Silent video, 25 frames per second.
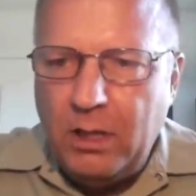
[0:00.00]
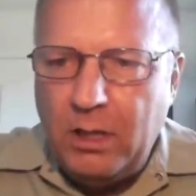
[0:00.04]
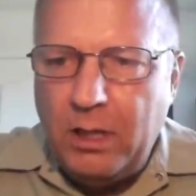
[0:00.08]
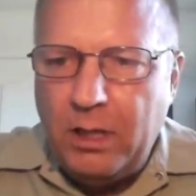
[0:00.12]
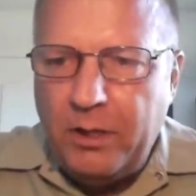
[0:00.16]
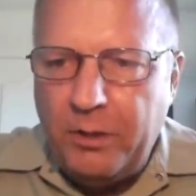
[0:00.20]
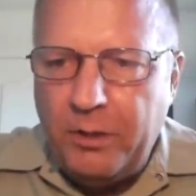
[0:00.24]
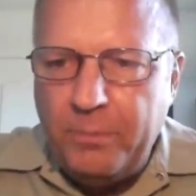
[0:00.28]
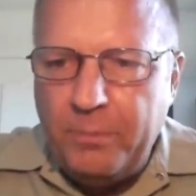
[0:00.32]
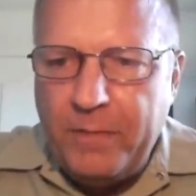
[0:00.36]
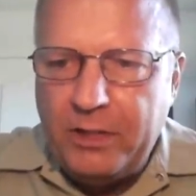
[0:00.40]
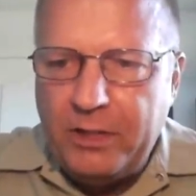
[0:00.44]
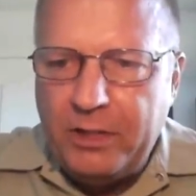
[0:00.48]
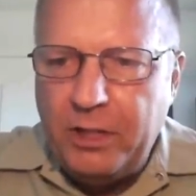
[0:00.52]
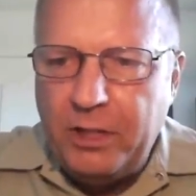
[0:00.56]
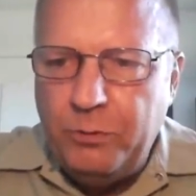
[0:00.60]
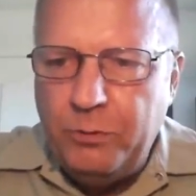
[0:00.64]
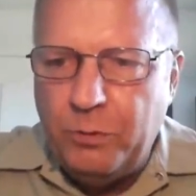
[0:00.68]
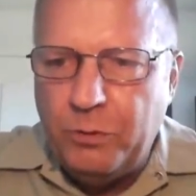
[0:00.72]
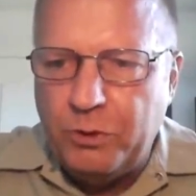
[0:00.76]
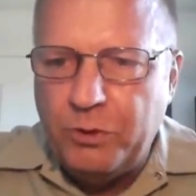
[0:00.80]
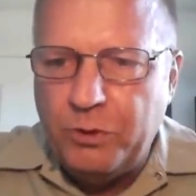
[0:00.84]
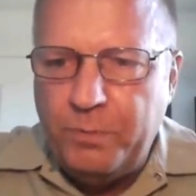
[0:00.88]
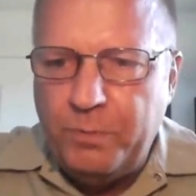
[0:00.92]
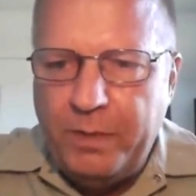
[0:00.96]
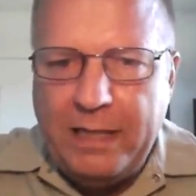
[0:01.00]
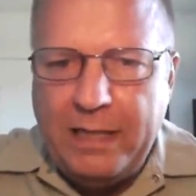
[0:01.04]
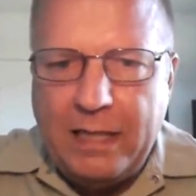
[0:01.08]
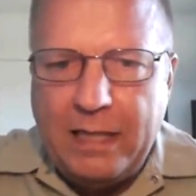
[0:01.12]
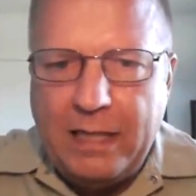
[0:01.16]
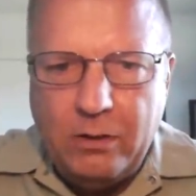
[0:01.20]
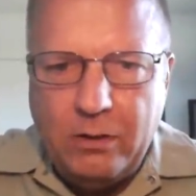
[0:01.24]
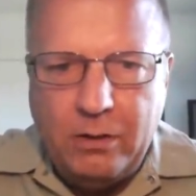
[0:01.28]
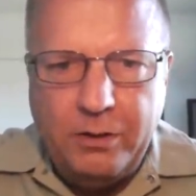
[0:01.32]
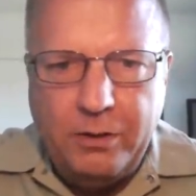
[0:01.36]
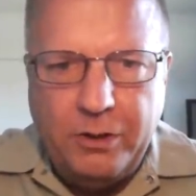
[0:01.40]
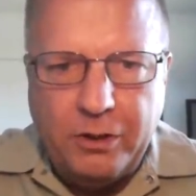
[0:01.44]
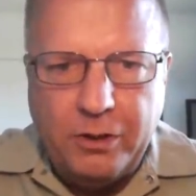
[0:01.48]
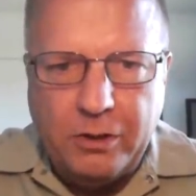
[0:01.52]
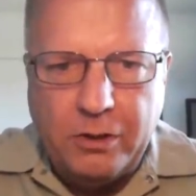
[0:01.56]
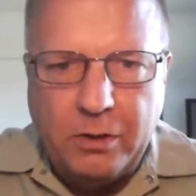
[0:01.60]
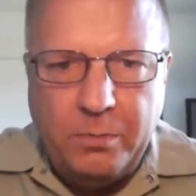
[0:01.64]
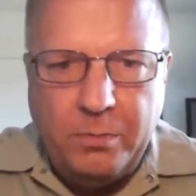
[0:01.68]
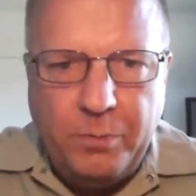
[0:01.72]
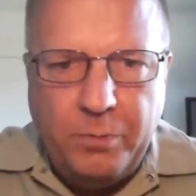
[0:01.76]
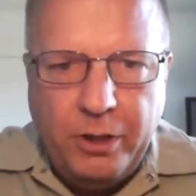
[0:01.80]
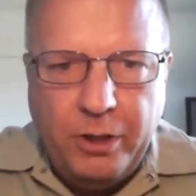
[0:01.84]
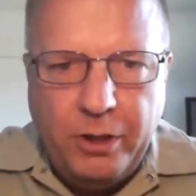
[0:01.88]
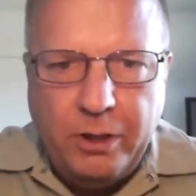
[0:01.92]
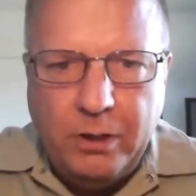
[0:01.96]
Uh, the message will spit out on your
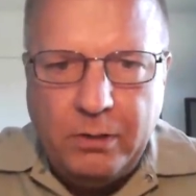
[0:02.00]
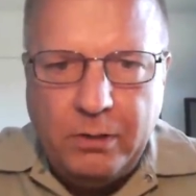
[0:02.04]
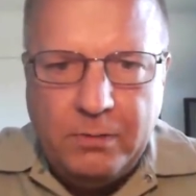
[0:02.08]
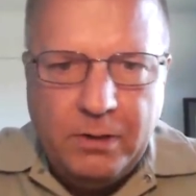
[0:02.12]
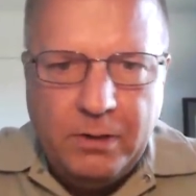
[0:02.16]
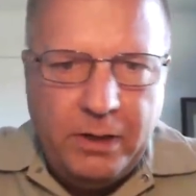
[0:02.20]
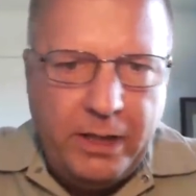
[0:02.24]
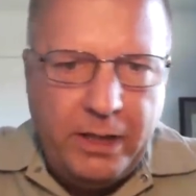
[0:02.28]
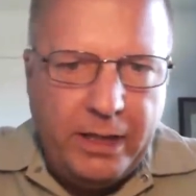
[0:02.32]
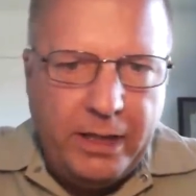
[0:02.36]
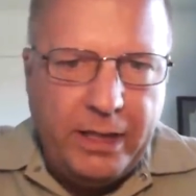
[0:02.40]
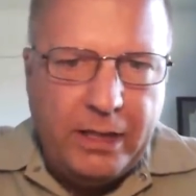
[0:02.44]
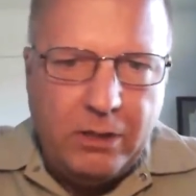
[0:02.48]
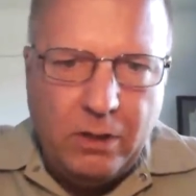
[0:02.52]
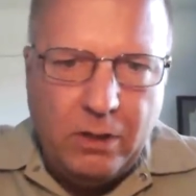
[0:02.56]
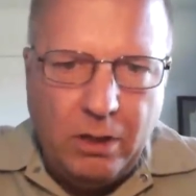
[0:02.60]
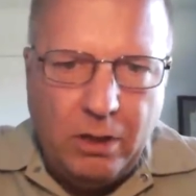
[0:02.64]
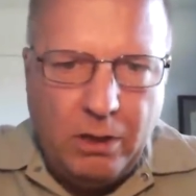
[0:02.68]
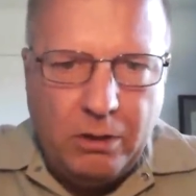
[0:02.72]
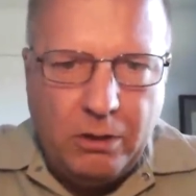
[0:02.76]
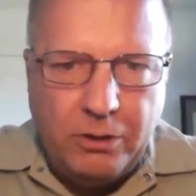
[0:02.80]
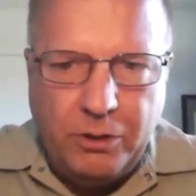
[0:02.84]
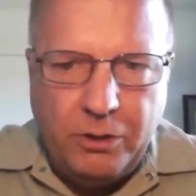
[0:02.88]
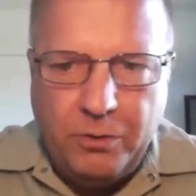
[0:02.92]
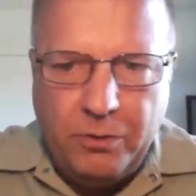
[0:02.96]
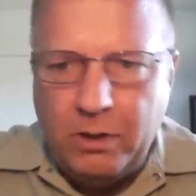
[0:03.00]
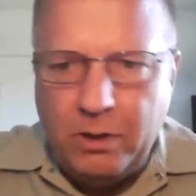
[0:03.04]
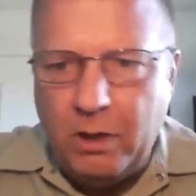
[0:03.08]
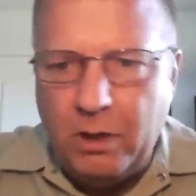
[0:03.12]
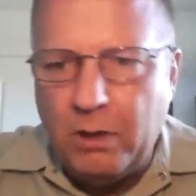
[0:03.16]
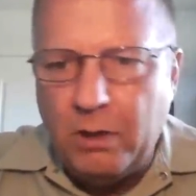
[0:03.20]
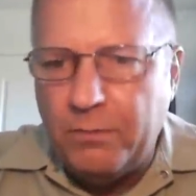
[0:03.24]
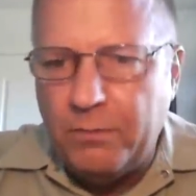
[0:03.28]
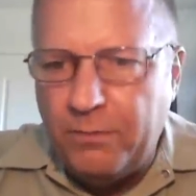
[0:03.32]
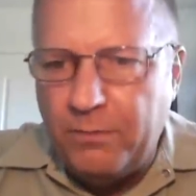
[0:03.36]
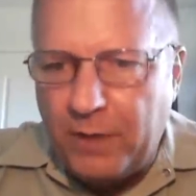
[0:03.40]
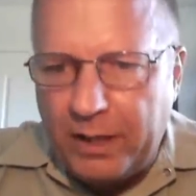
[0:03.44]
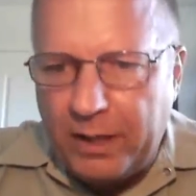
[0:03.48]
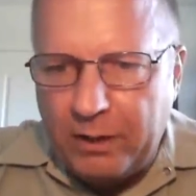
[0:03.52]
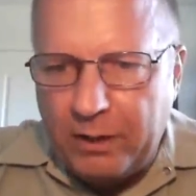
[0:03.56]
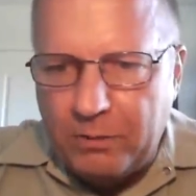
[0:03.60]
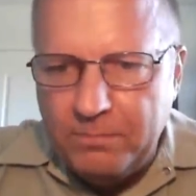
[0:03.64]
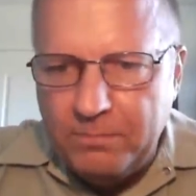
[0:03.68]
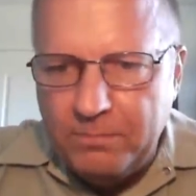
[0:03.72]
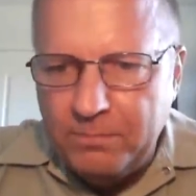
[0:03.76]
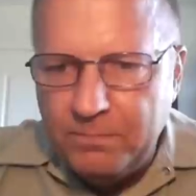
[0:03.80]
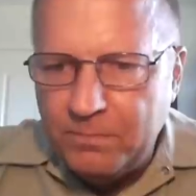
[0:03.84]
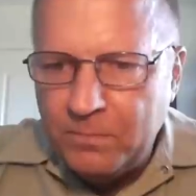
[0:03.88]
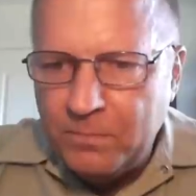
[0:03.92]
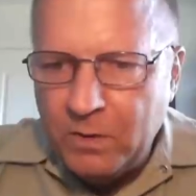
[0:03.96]
computer. It gets logged to a log
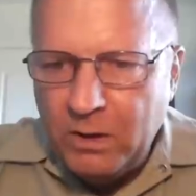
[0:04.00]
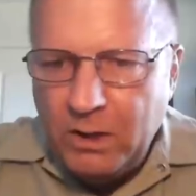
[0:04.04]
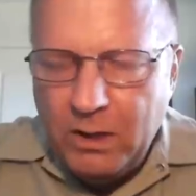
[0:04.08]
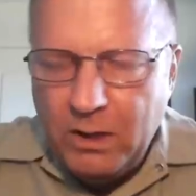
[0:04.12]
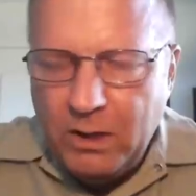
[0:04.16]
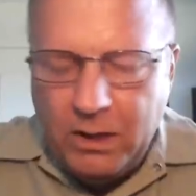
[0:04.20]
file.